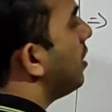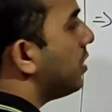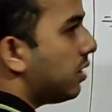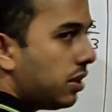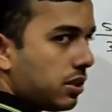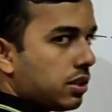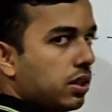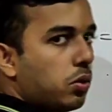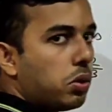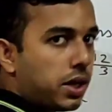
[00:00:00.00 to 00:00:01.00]
Isn't it?
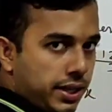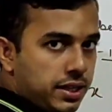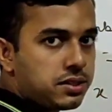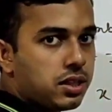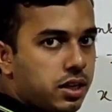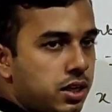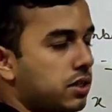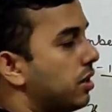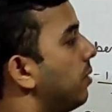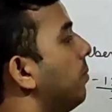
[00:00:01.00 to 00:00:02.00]
We can cancel,
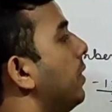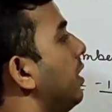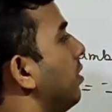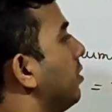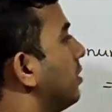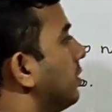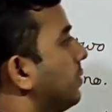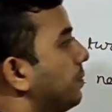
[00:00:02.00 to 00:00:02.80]
right? Very good.